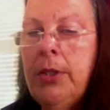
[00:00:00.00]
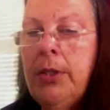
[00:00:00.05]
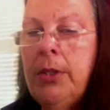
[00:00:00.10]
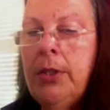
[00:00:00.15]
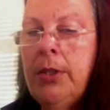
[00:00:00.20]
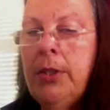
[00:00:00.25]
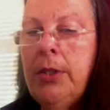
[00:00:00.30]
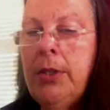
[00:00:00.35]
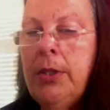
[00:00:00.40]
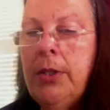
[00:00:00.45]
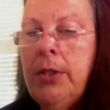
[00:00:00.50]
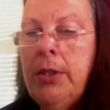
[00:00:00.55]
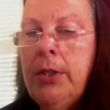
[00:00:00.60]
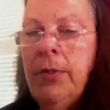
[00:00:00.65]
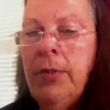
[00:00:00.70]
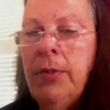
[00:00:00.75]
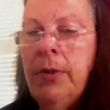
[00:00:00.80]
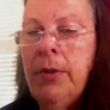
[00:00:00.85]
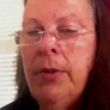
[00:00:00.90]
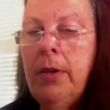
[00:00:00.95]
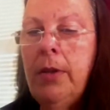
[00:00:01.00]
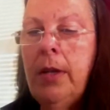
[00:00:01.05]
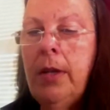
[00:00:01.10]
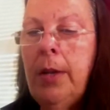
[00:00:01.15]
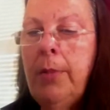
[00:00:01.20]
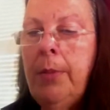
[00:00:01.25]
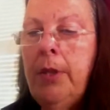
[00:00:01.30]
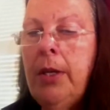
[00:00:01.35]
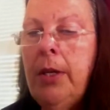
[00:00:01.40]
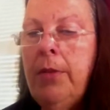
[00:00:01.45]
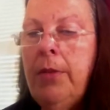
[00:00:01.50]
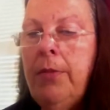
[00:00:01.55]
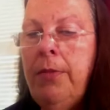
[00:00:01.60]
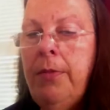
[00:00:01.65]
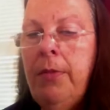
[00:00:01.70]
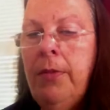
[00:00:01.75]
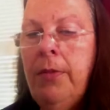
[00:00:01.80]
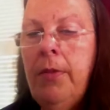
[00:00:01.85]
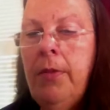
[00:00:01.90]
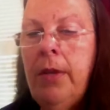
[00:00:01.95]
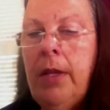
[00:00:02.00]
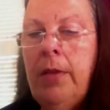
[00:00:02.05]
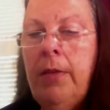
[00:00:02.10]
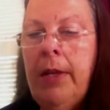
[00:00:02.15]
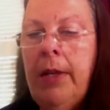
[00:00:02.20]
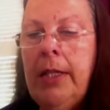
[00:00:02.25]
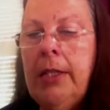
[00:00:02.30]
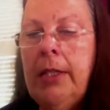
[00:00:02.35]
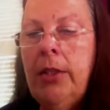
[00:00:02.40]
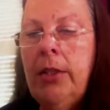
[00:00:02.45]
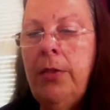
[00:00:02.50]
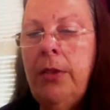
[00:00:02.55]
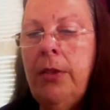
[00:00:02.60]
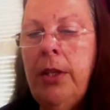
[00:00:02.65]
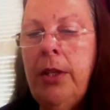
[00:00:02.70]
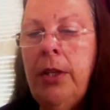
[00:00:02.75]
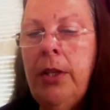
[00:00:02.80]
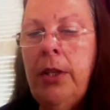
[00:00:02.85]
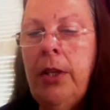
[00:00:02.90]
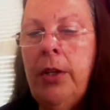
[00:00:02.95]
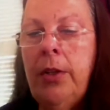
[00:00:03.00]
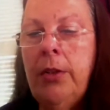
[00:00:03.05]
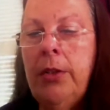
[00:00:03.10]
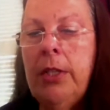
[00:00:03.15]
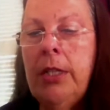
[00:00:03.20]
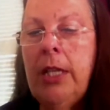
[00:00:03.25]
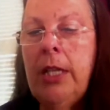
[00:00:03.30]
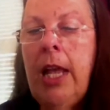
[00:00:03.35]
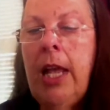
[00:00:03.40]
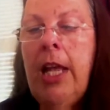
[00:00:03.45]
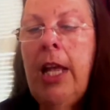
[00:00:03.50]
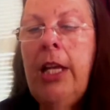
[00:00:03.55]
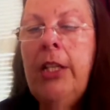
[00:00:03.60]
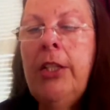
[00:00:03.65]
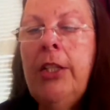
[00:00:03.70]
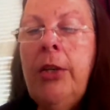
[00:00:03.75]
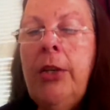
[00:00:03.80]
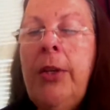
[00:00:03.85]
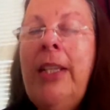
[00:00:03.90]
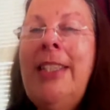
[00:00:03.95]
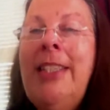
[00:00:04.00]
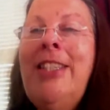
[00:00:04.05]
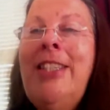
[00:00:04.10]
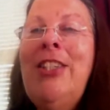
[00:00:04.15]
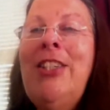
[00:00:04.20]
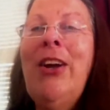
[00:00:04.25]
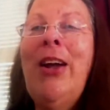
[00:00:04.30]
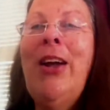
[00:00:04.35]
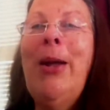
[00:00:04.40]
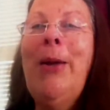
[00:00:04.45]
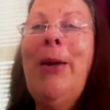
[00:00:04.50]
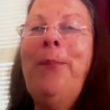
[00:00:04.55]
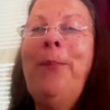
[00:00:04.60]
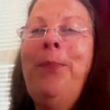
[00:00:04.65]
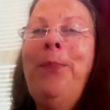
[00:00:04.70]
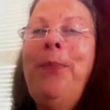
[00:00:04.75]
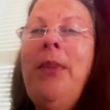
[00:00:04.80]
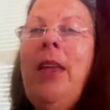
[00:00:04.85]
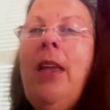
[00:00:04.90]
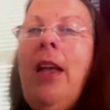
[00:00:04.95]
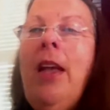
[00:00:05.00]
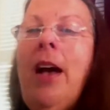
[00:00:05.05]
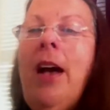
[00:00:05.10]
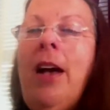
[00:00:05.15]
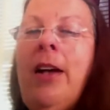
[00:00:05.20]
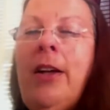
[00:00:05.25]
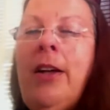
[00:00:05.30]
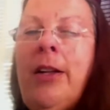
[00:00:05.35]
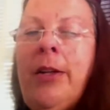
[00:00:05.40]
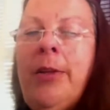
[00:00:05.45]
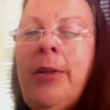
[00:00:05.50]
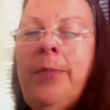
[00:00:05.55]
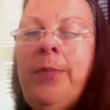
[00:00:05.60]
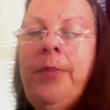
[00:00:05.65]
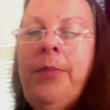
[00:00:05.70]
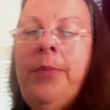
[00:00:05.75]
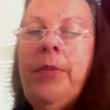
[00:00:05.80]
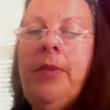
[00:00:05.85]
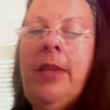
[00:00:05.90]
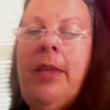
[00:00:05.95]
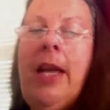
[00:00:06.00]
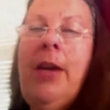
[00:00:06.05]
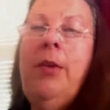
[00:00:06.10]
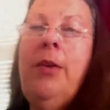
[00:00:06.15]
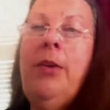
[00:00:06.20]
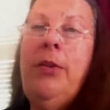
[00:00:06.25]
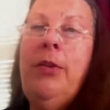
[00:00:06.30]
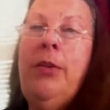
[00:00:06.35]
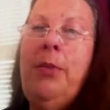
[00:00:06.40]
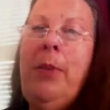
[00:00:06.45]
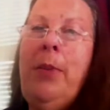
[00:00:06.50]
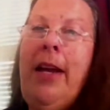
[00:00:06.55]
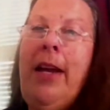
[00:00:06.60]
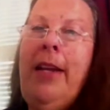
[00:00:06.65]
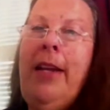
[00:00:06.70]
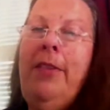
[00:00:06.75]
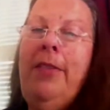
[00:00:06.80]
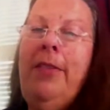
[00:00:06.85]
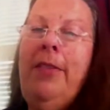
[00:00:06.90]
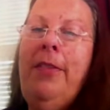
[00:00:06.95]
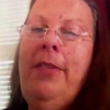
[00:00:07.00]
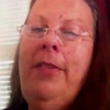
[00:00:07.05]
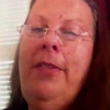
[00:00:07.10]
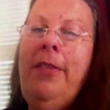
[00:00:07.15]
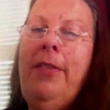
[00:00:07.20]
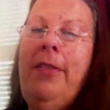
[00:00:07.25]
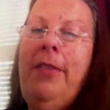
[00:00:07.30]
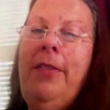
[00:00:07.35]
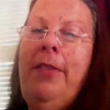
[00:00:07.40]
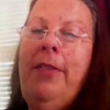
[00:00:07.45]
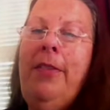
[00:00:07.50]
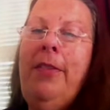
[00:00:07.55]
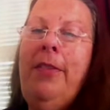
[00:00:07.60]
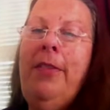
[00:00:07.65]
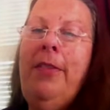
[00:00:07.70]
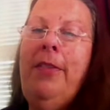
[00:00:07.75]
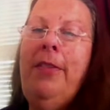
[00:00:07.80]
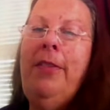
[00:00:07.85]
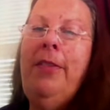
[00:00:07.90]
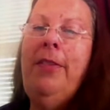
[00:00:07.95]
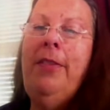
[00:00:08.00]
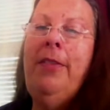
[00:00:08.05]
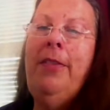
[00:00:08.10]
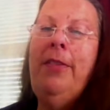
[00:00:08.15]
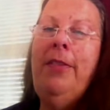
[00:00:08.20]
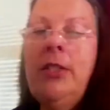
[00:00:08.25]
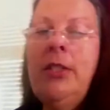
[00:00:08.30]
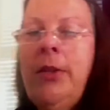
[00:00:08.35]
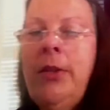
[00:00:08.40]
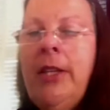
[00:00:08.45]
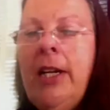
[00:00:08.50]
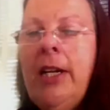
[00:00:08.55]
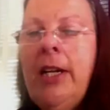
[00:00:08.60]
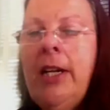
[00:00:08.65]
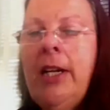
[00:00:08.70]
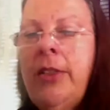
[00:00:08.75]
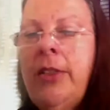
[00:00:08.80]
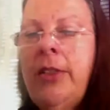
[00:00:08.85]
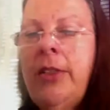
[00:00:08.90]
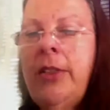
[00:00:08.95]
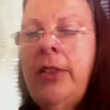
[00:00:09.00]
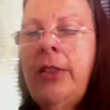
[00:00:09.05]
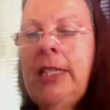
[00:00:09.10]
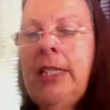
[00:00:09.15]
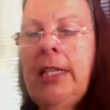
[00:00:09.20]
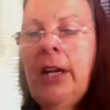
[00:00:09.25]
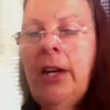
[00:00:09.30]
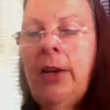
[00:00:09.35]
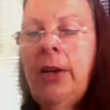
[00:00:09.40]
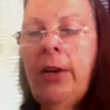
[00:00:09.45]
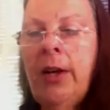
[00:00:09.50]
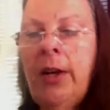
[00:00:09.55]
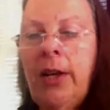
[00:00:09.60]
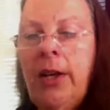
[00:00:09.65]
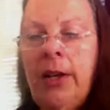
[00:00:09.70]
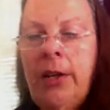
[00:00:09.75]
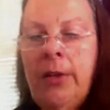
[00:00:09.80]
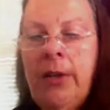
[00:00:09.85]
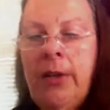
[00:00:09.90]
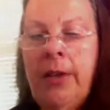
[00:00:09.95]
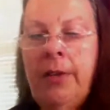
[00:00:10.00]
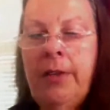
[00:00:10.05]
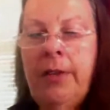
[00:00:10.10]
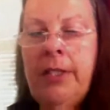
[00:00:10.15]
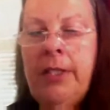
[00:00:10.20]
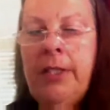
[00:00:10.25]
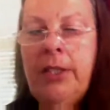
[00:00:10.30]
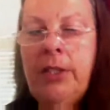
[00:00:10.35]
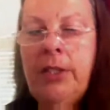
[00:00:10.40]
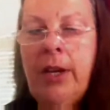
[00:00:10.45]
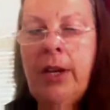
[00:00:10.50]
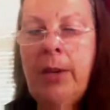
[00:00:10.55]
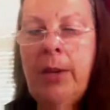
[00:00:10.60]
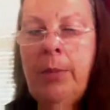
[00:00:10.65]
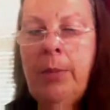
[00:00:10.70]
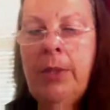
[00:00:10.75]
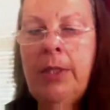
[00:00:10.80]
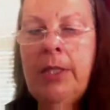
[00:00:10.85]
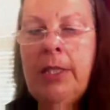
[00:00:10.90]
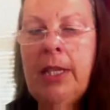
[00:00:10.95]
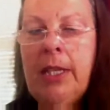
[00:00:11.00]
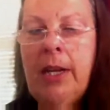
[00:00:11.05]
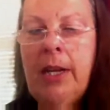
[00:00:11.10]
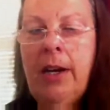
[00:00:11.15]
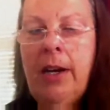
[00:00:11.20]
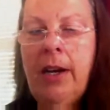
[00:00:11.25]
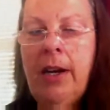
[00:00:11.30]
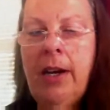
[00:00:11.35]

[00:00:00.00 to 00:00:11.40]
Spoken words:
And I'm gonna advance over to their notes. So Instagram, now owned by Facebook. They were also there. The COO of Instagram was there.